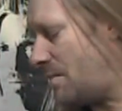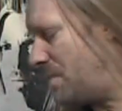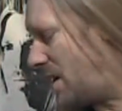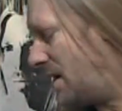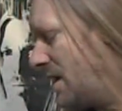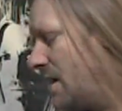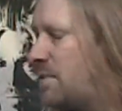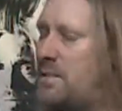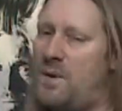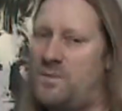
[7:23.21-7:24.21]
But
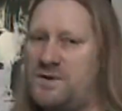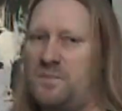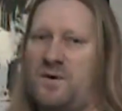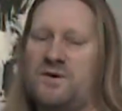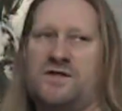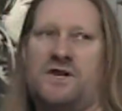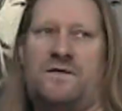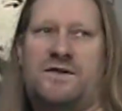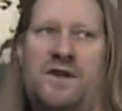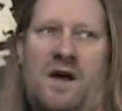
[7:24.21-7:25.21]
the problem with the build
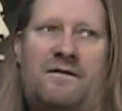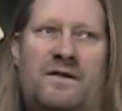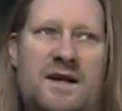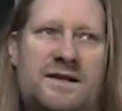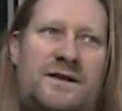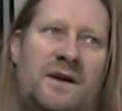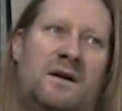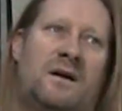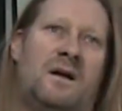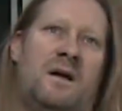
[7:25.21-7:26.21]
yourself stuff is
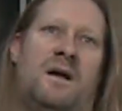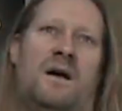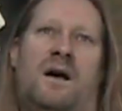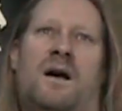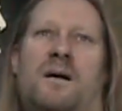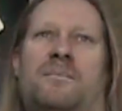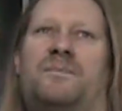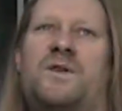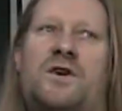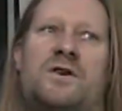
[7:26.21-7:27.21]
that
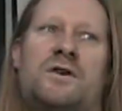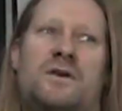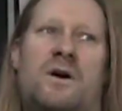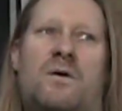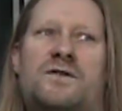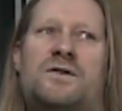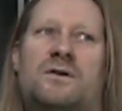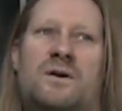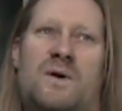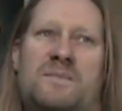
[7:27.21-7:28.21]
you can go onto
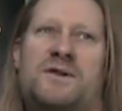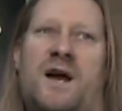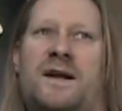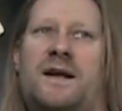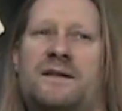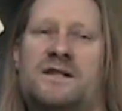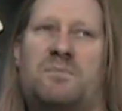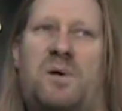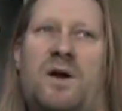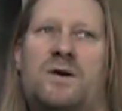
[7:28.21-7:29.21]
a website and they
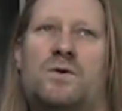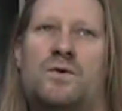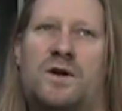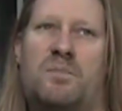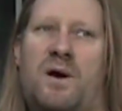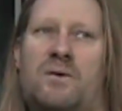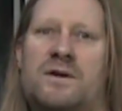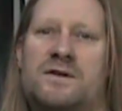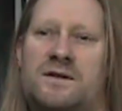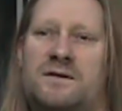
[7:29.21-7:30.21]
supply you all the
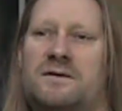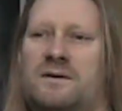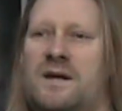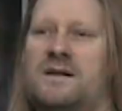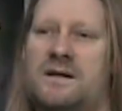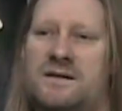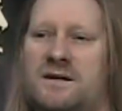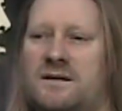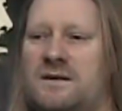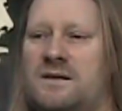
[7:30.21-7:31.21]
components, and they
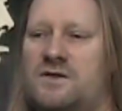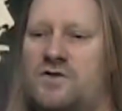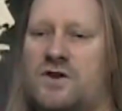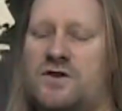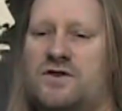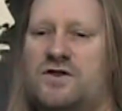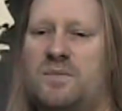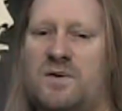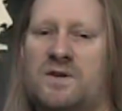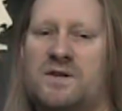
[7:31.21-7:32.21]
send you the instructions and you
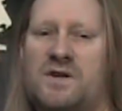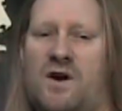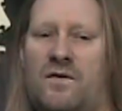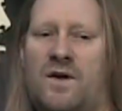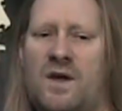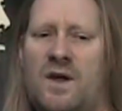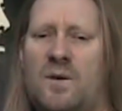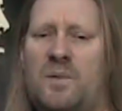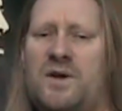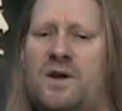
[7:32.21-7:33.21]
build it
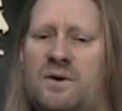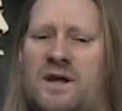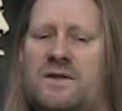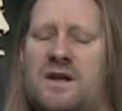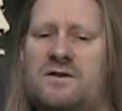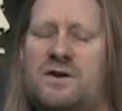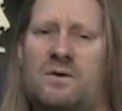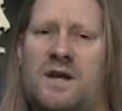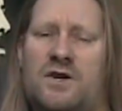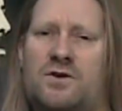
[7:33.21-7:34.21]
yourself. But you don't get
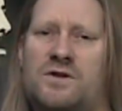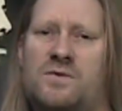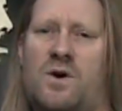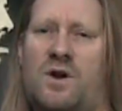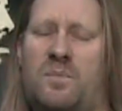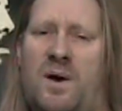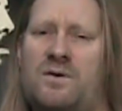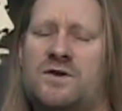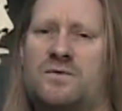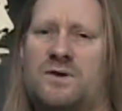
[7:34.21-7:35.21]
a choice of what
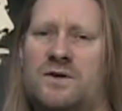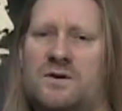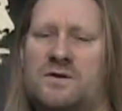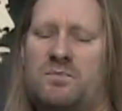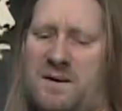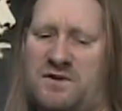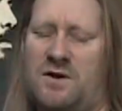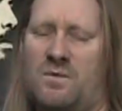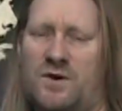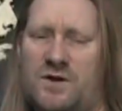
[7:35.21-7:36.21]
components you want to use. Perhaps you
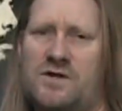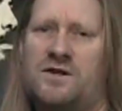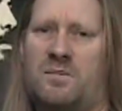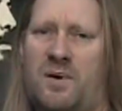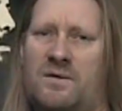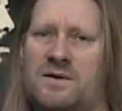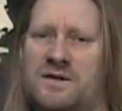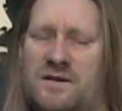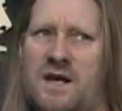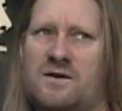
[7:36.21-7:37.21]
don't want to use the components
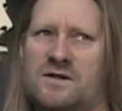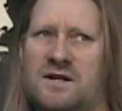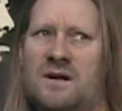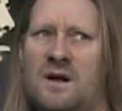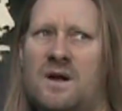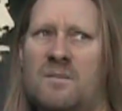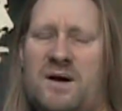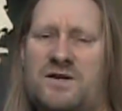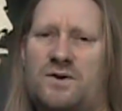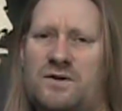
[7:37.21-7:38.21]
that they're using.
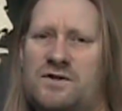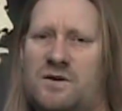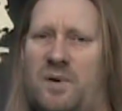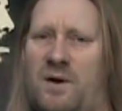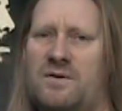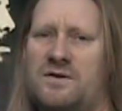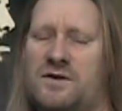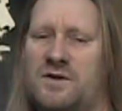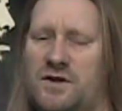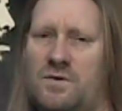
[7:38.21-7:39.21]
Perhaps you want to use components
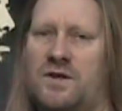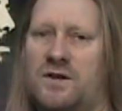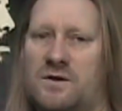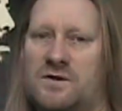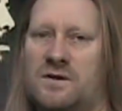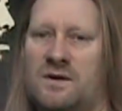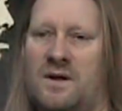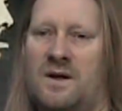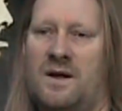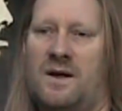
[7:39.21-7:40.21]
that you want to use,
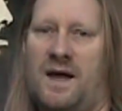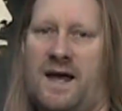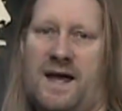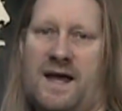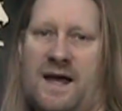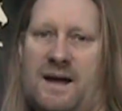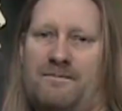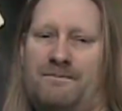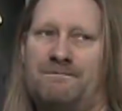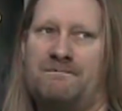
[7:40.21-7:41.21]

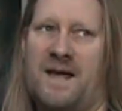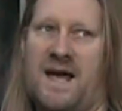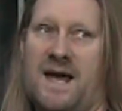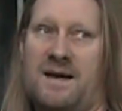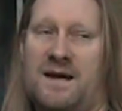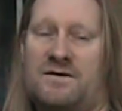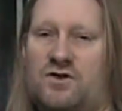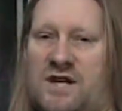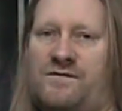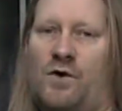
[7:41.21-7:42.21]
and
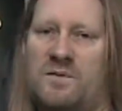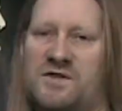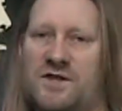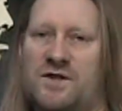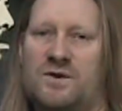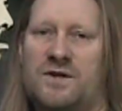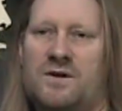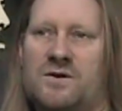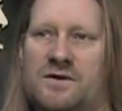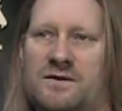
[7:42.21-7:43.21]
transformers that you want to
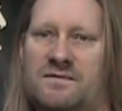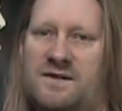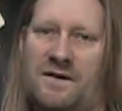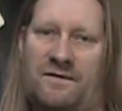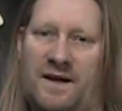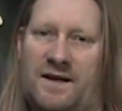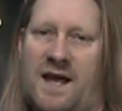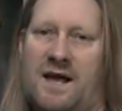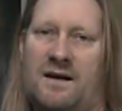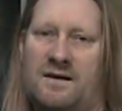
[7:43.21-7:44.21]
use and stuff like
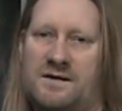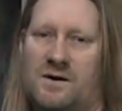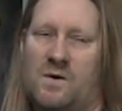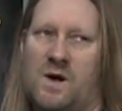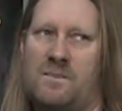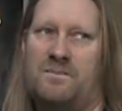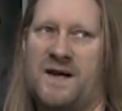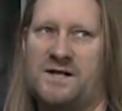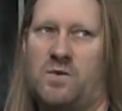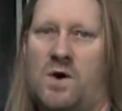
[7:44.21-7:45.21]
that. So
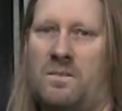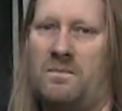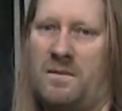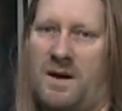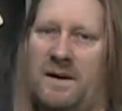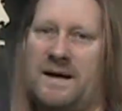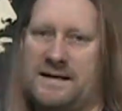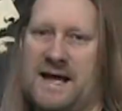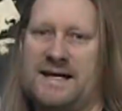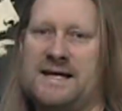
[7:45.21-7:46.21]
that's what my mate
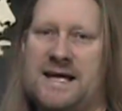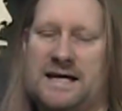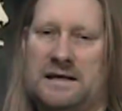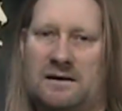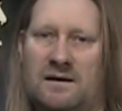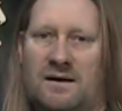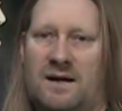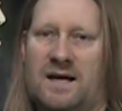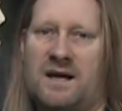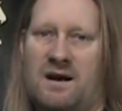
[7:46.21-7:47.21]
Danny did.
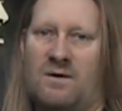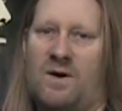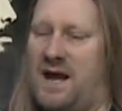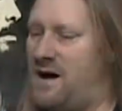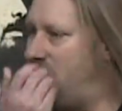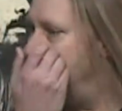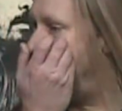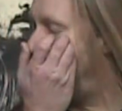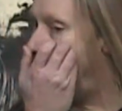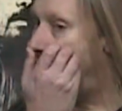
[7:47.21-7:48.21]
He kind of went out
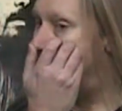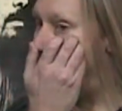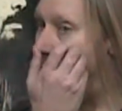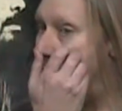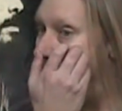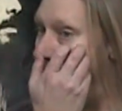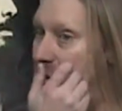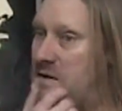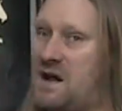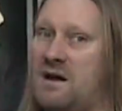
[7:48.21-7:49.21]
there
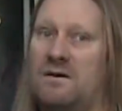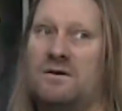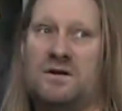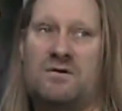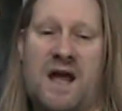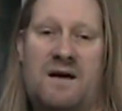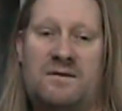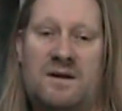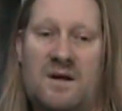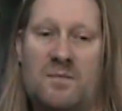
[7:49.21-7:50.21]
and kind of looked
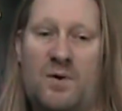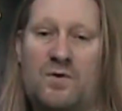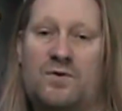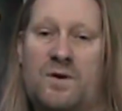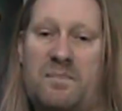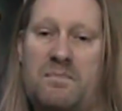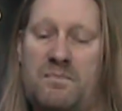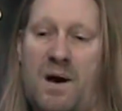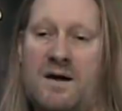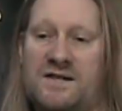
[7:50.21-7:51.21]
around, pulled all the
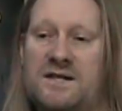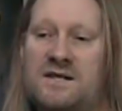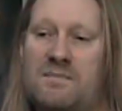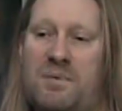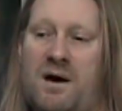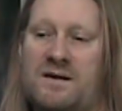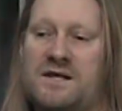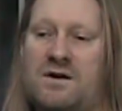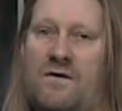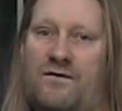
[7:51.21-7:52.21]
parts in. Some parts
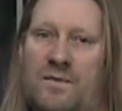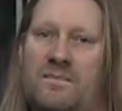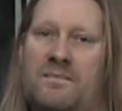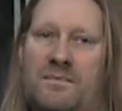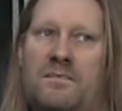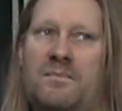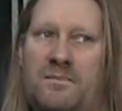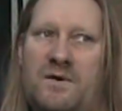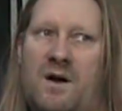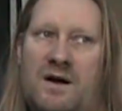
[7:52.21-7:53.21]
he got from
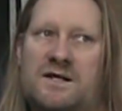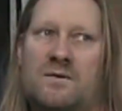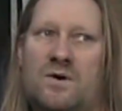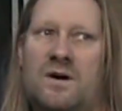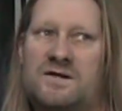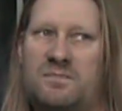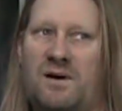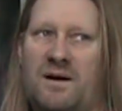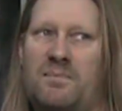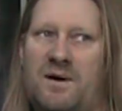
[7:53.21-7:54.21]
guys that were
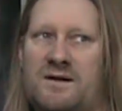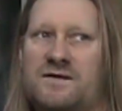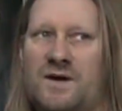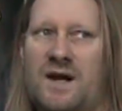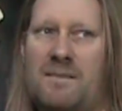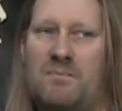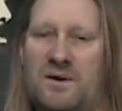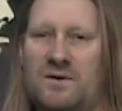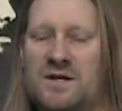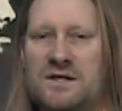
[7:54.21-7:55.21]
supplying parts for amp
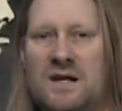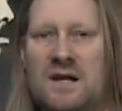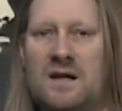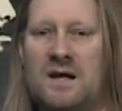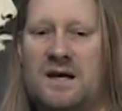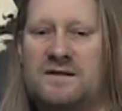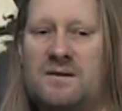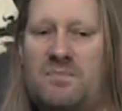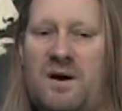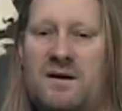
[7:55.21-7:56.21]
builders.
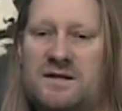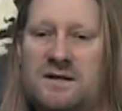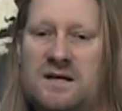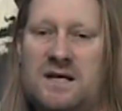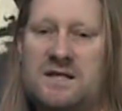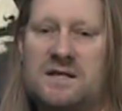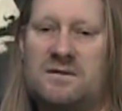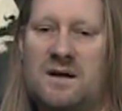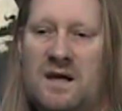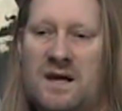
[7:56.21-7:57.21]
Some parts he
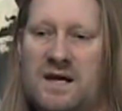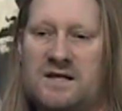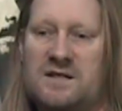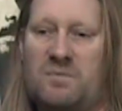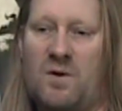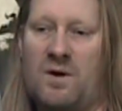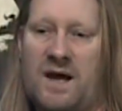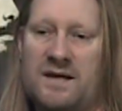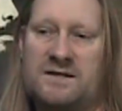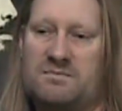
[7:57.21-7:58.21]
just bought
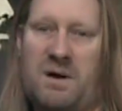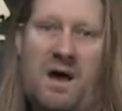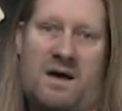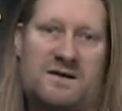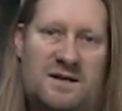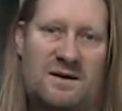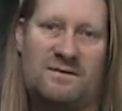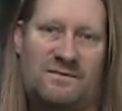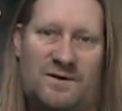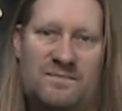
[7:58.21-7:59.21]
as parts, you
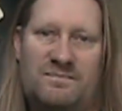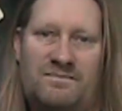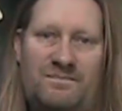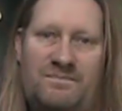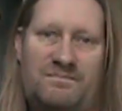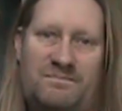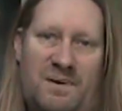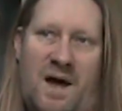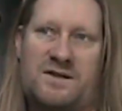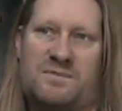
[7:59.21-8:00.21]
know, from
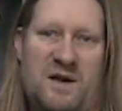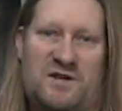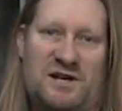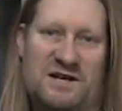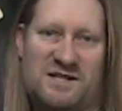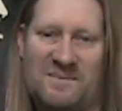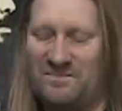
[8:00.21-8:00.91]
parts specialists.